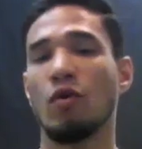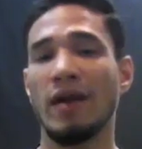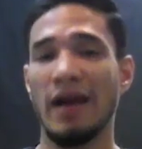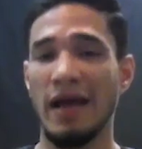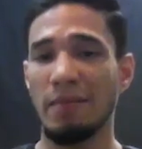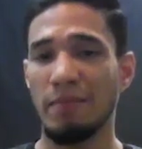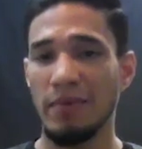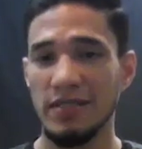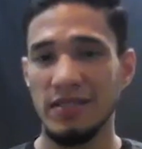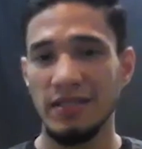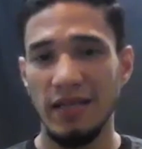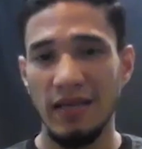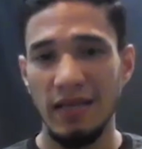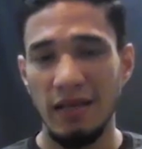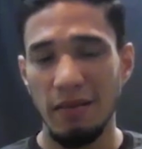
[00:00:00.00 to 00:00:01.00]
what I
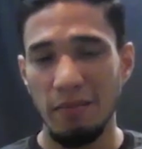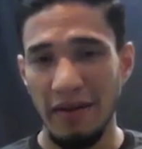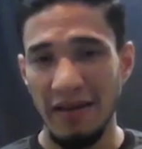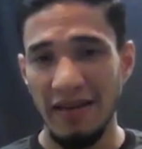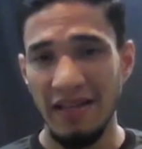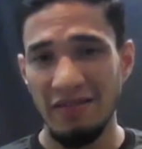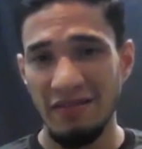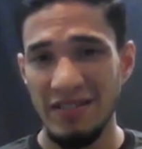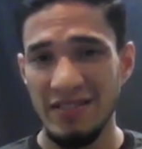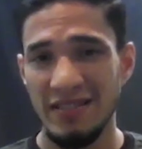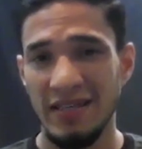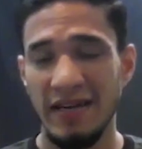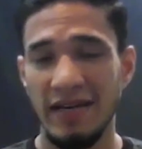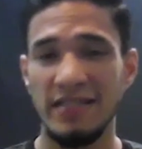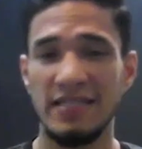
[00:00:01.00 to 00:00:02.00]
personally believe is
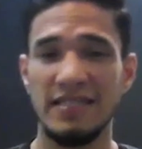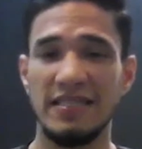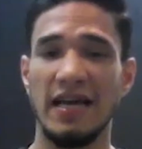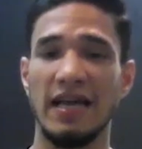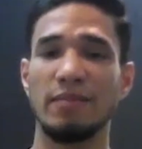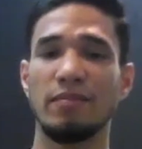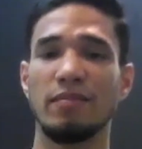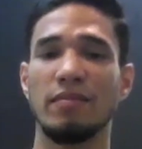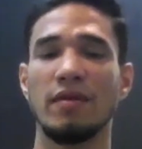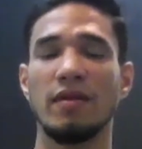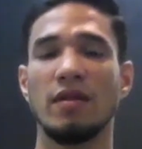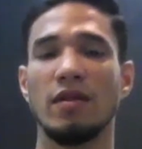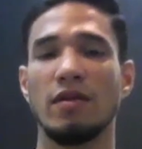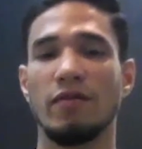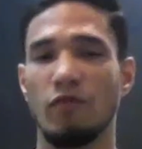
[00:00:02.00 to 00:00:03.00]
that it's time
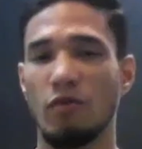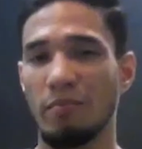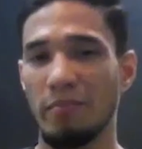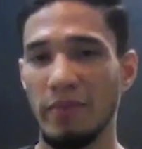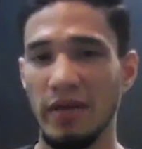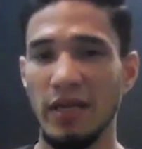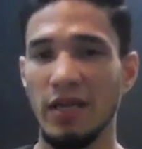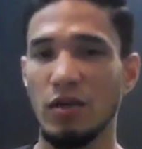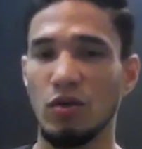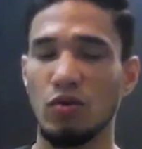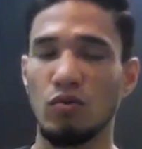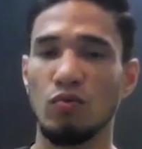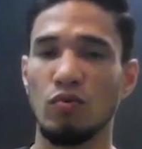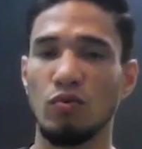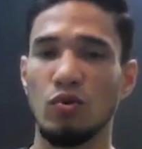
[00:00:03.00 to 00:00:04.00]
for me
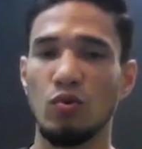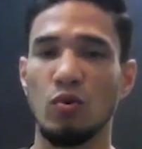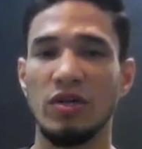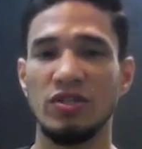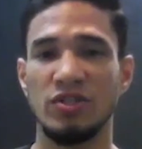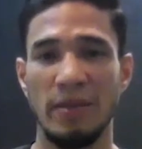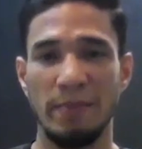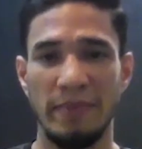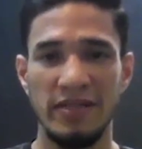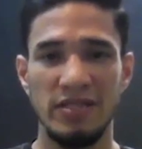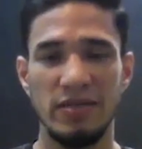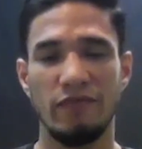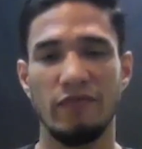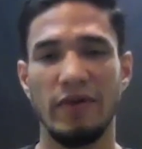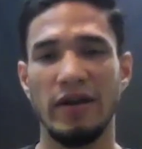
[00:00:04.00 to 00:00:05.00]
to do a
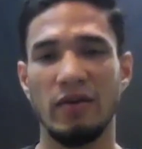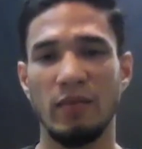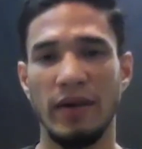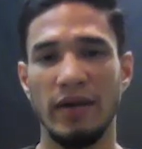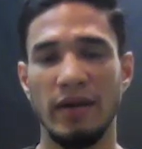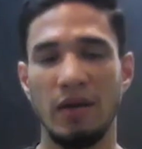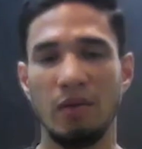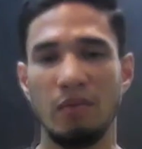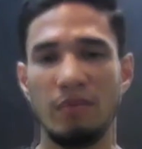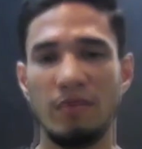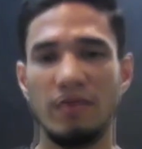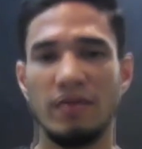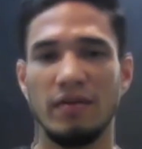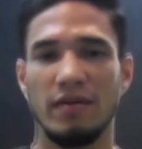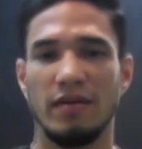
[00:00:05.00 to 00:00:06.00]
championship fight right now.
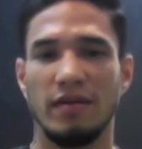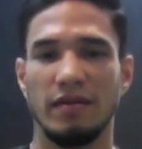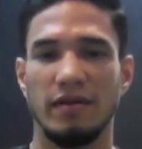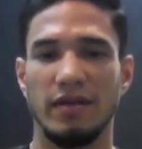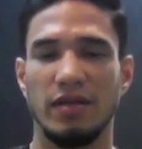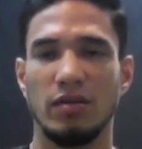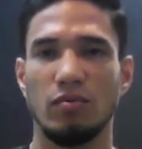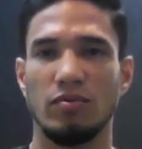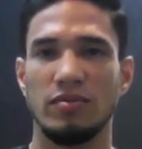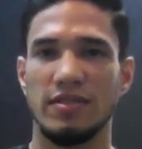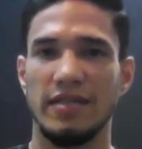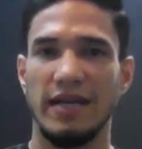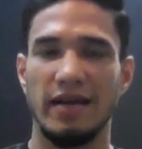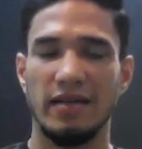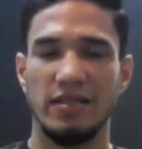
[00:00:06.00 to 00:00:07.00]
He don't
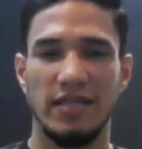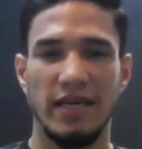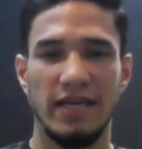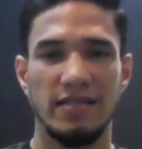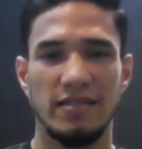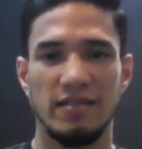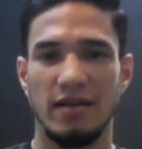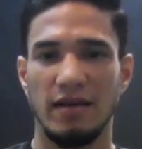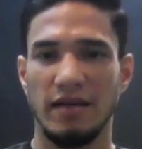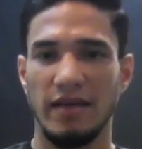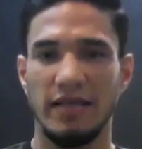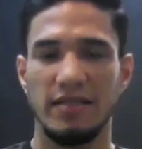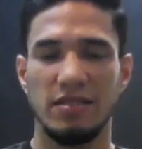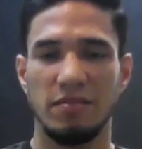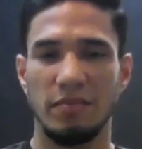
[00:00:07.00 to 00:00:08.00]
stand a chance
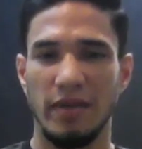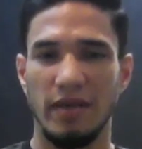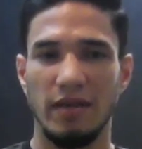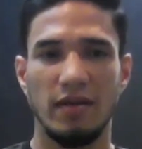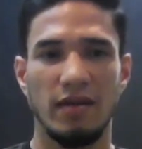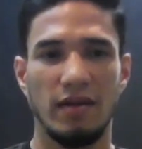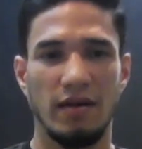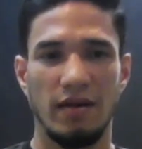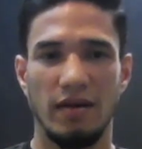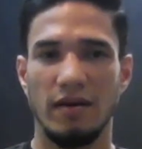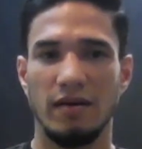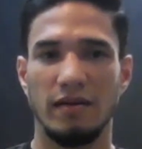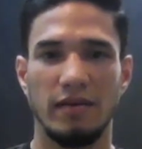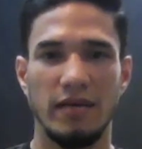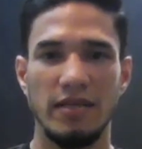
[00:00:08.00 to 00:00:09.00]
against me.
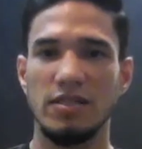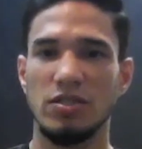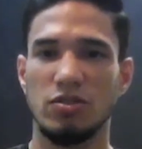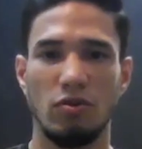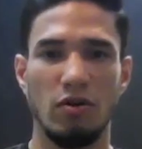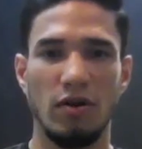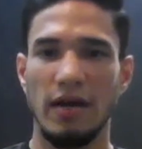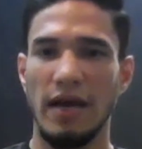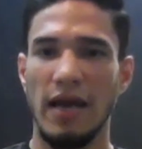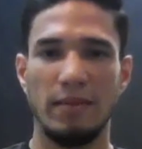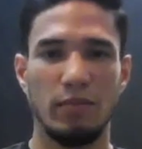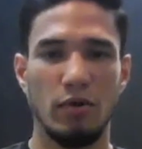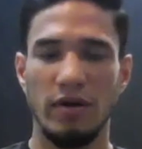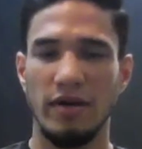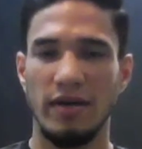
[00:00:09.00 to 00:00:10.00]
He's a strong guy.
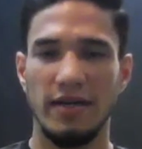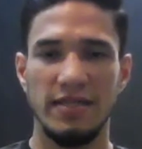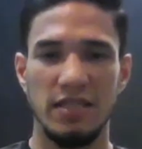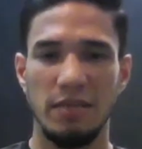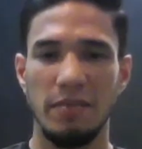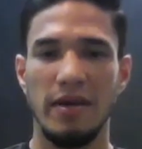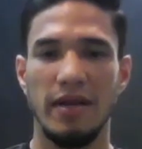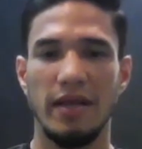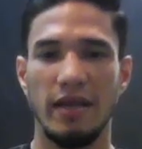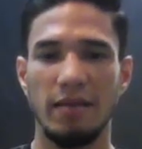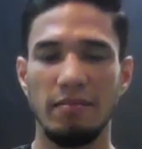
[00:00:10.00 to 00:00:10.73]
I'm not underestimating